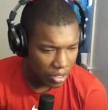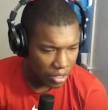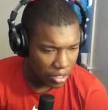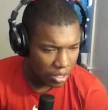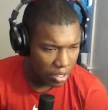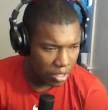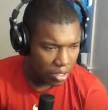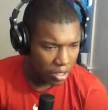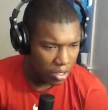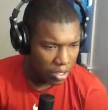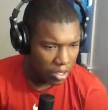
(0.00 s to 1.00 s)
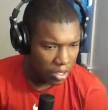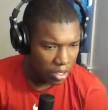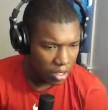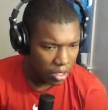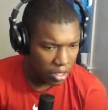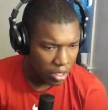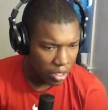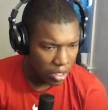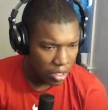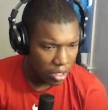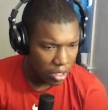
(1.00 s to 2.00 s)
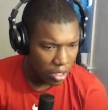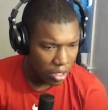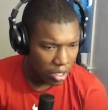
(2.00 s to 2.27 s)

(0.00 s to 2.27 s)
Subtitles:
Nothing is said.